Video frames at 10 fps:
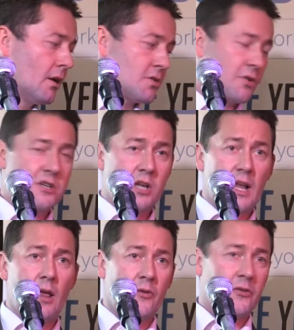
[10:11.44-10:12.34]
So
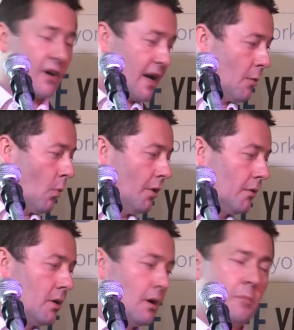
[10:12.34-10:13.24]
digital health is a key
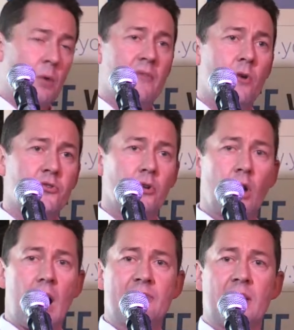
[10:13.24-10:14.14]
one, but we've
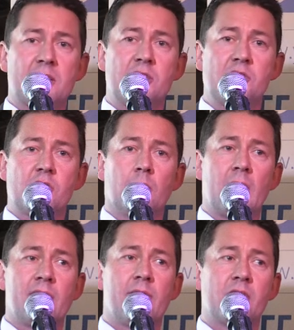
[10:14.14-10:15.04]
also got advanced digital
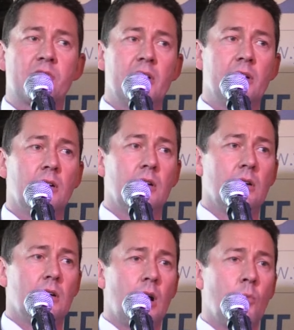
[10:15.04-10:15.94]
manufacturing.
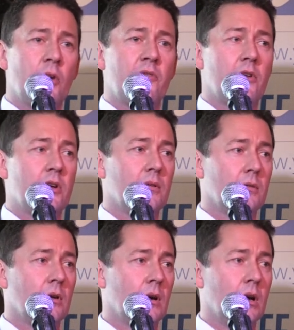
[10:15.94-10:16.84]
And one of
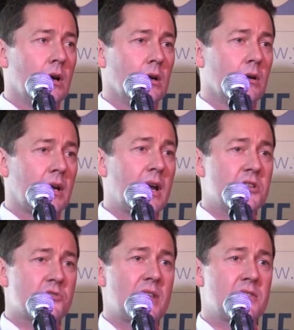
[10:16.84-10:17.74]
the
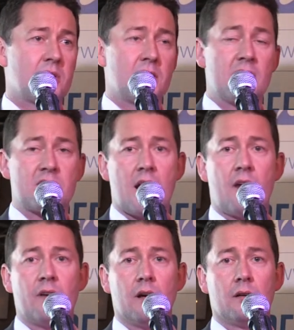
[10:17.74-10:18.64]
key strengths in this
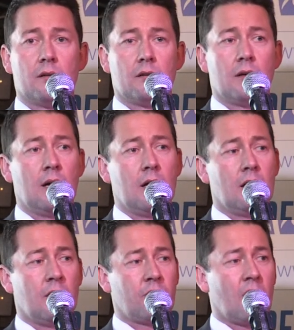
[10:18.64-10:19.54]
area,
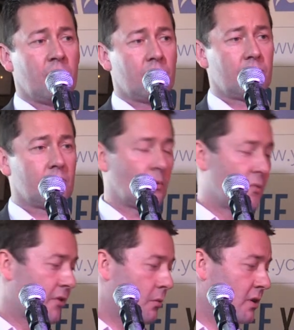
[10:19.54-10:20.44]
as
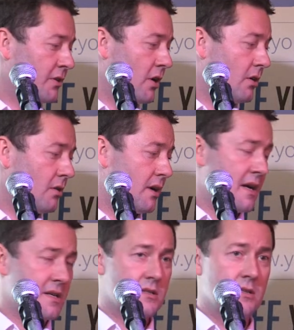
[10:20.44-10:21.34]
some of you will know,
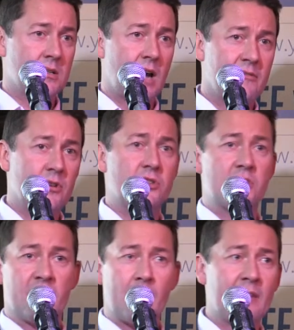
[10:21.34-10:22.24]
is the
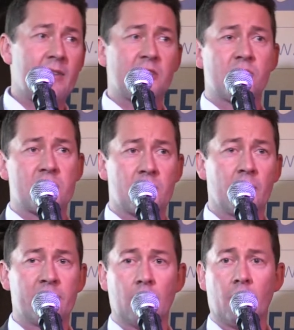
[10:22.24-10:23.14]
diversity of manufacturers
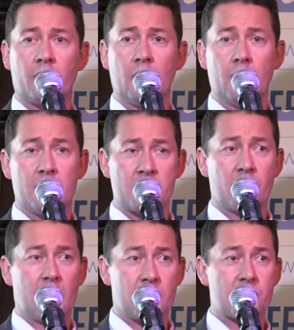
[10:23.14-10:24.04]
that we've got. There's
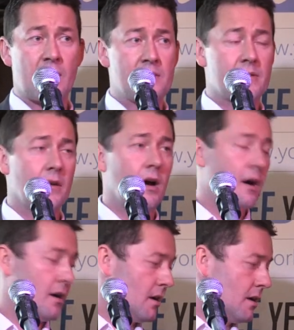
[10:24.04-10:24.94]
a real strength there.